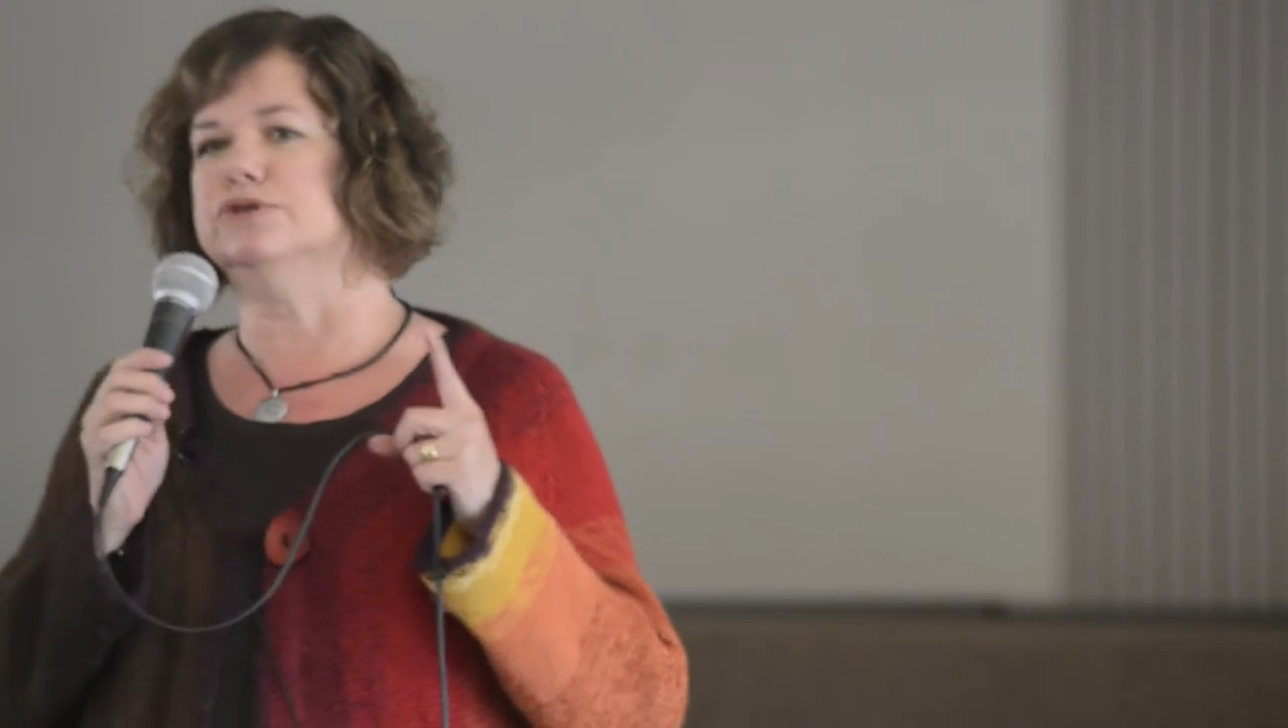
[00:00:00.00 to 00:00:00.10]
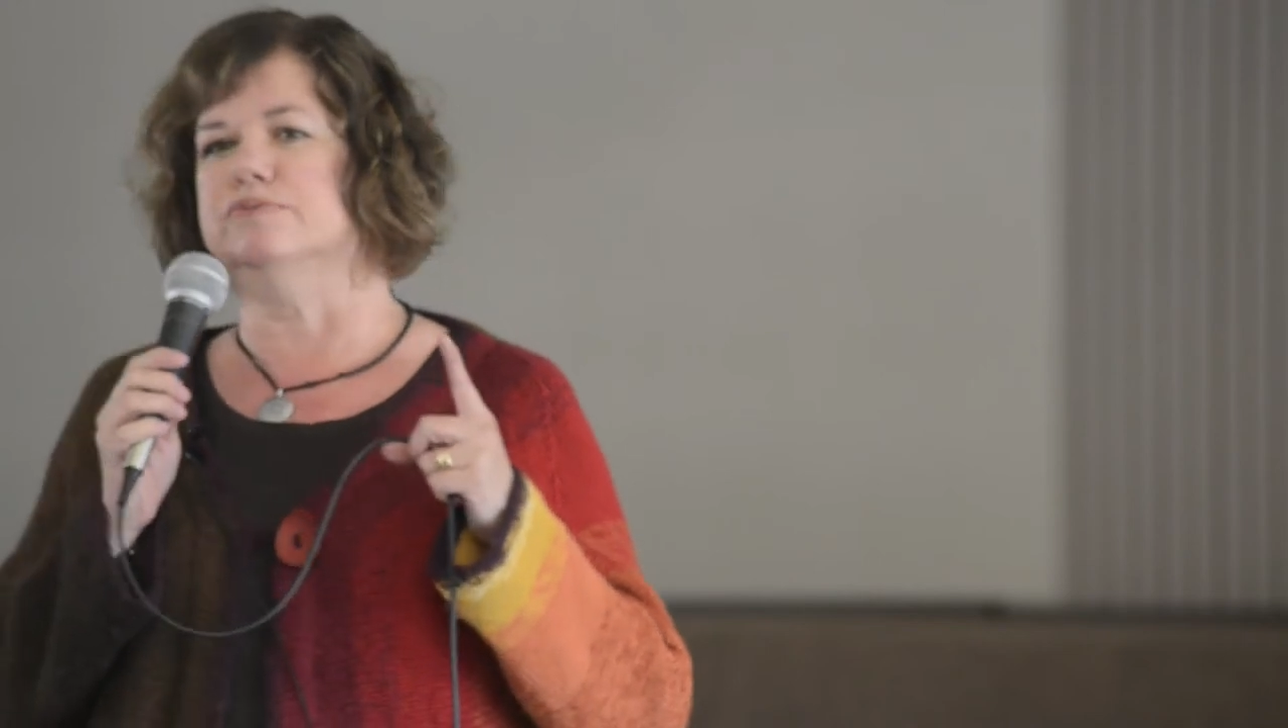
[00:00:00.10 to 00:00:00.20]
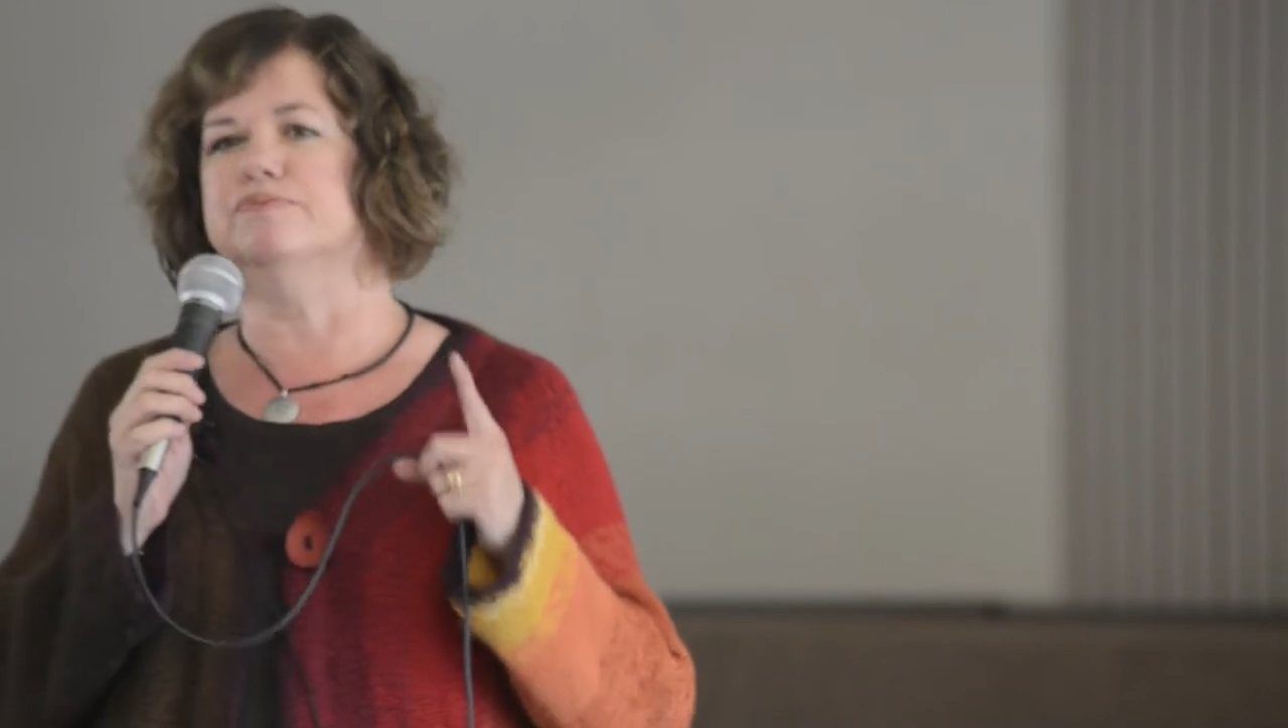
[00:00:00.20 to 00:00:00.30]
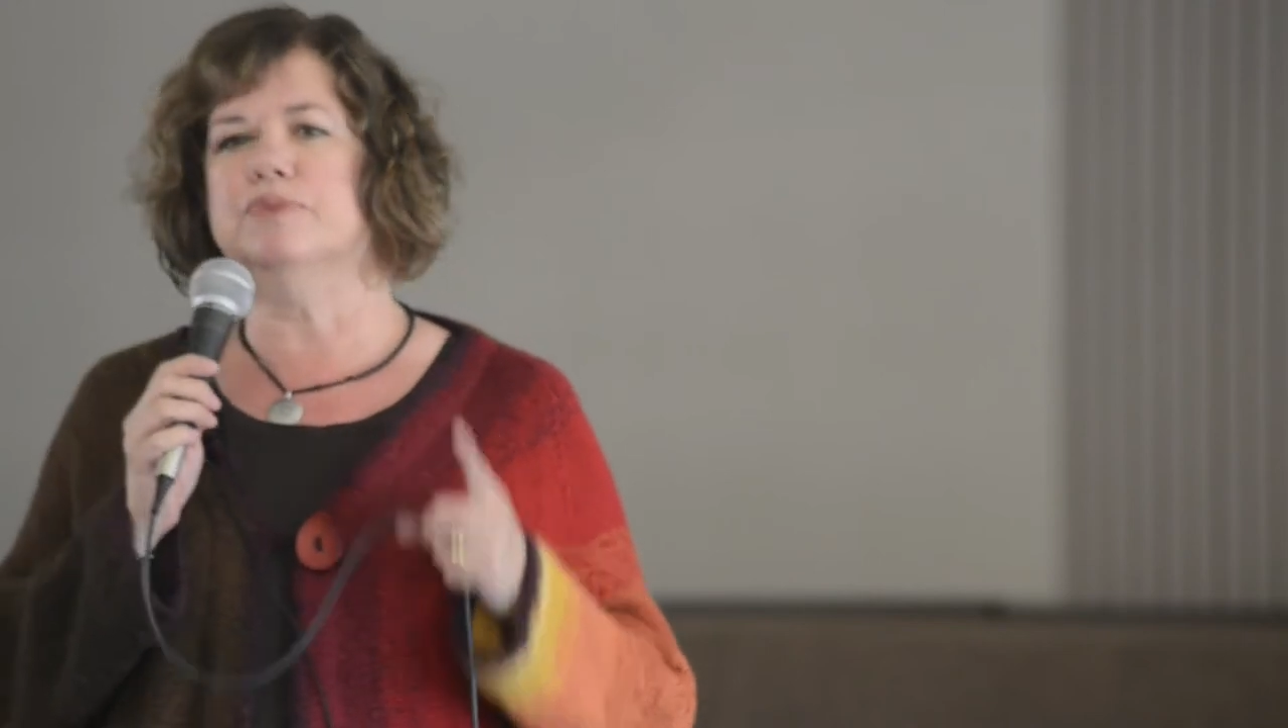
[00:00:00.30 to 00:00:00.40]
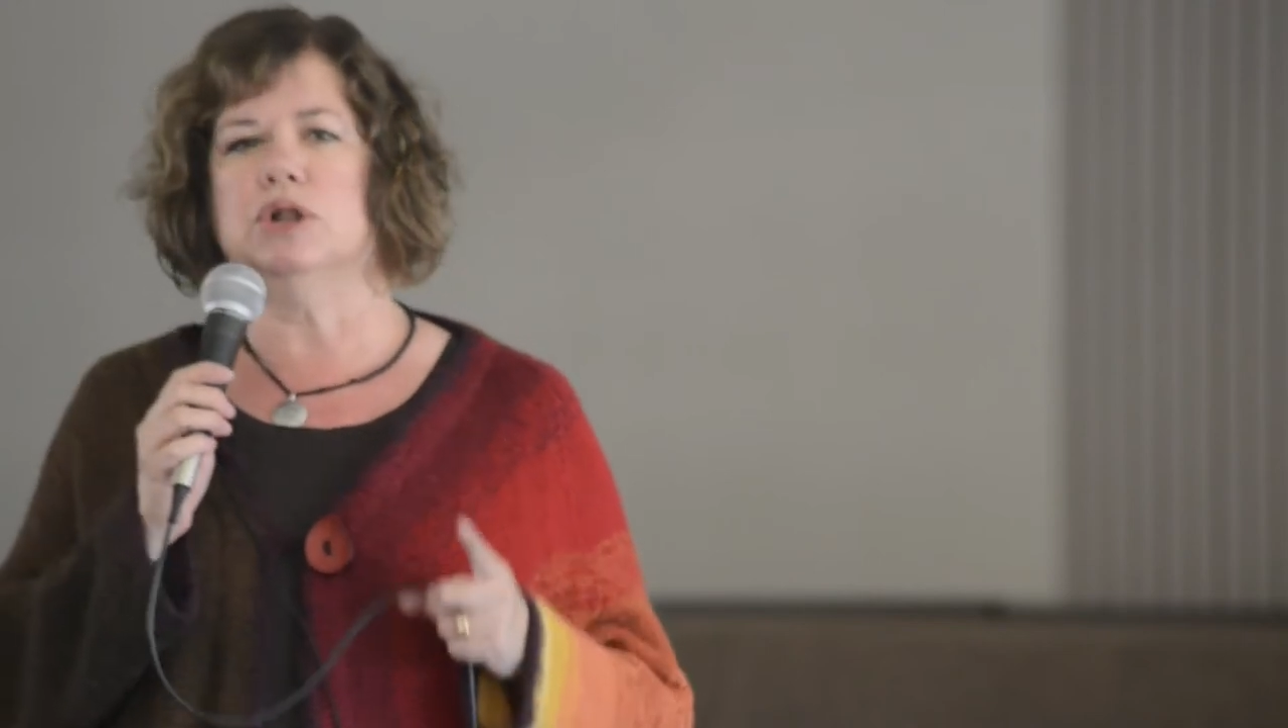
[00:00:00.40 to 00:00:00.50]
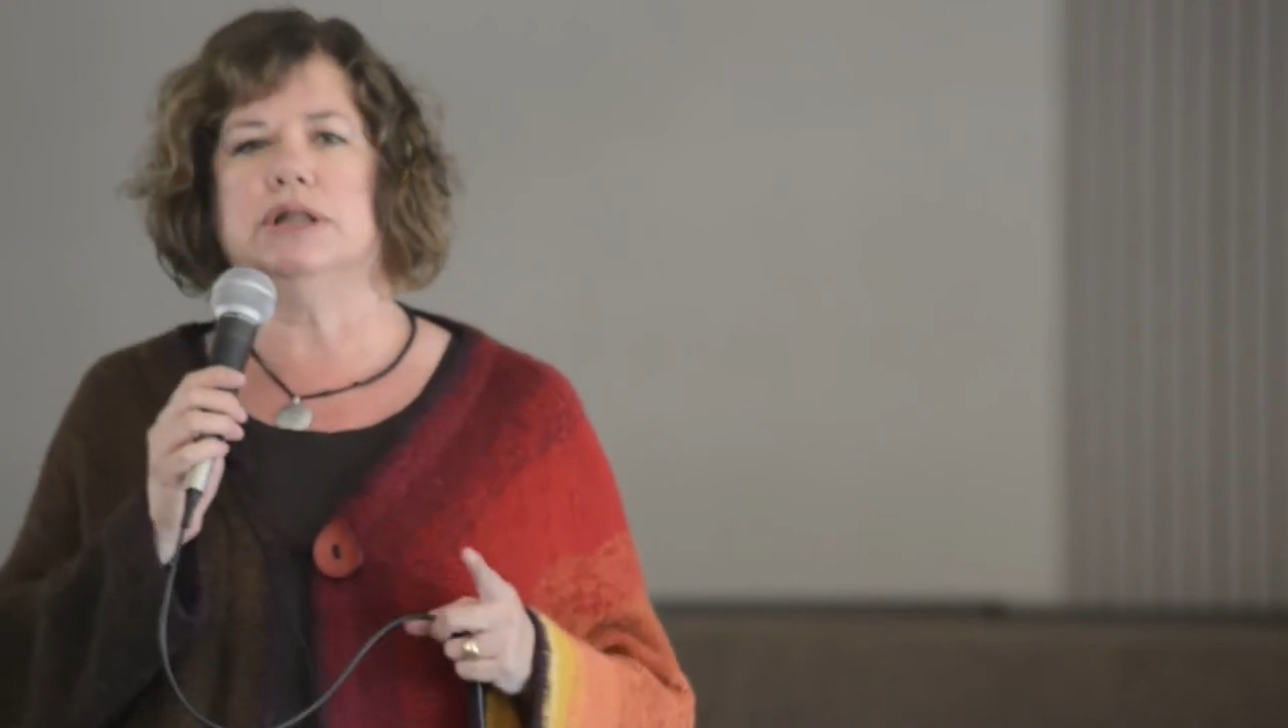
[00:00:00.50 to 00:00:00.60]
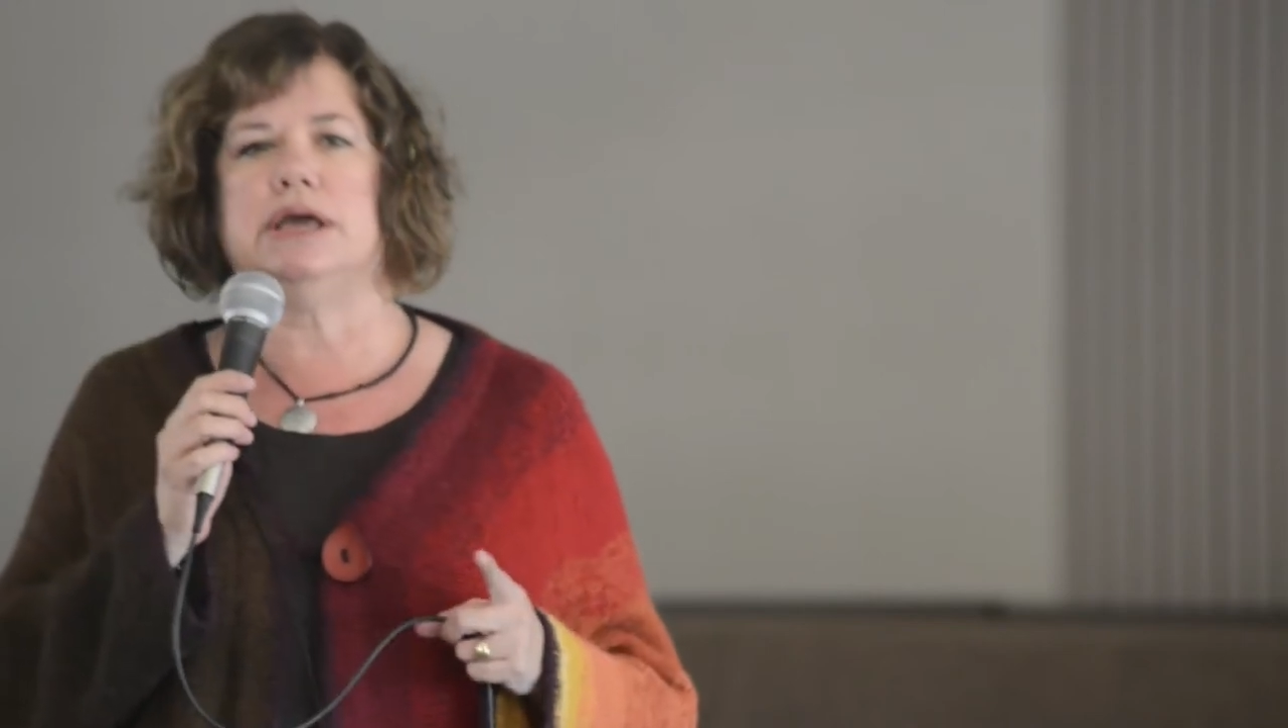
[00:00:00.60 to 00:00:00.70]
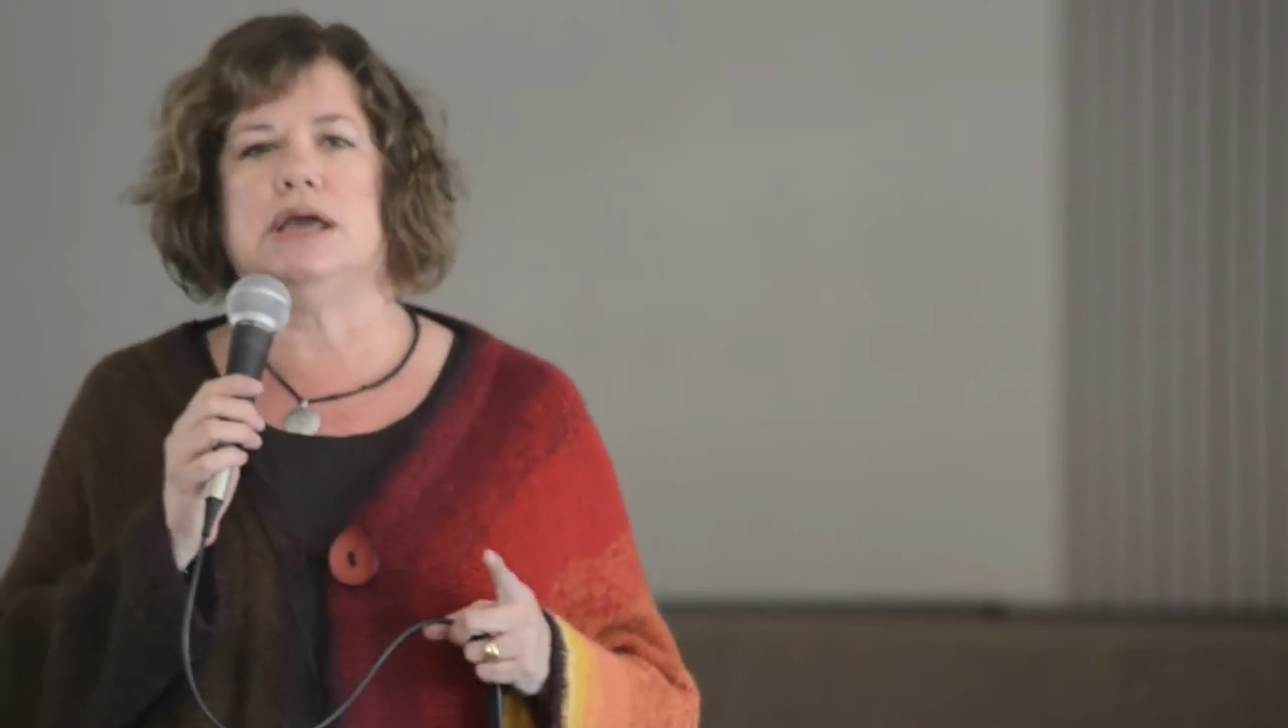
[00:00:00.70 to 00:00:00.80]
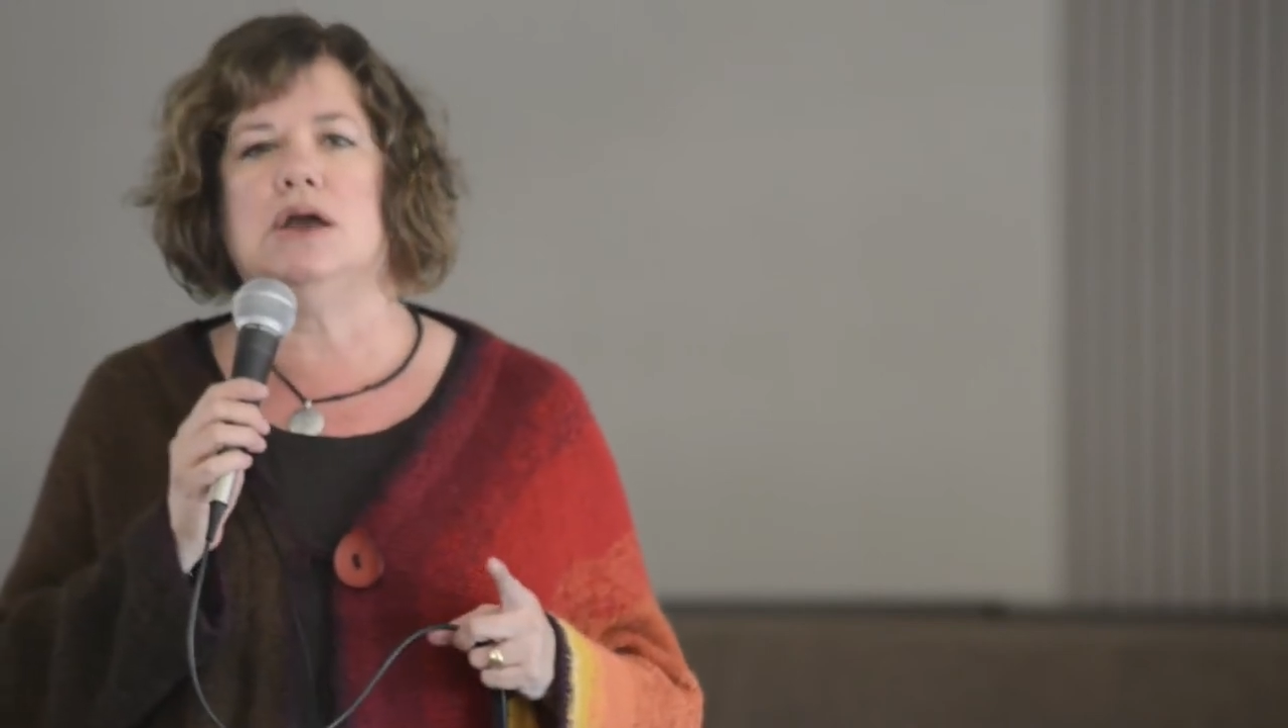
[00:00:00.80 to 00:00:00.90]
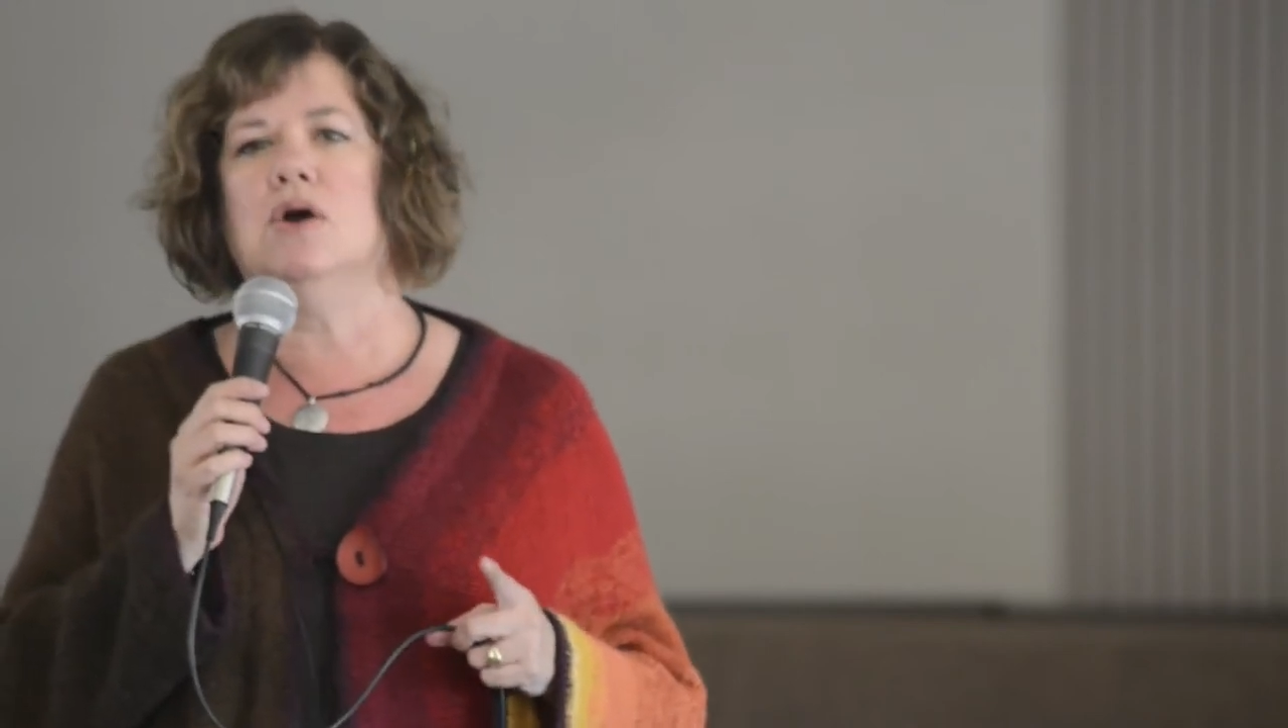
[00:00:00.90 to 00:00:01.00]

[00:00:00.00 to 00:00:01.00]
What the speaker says: bully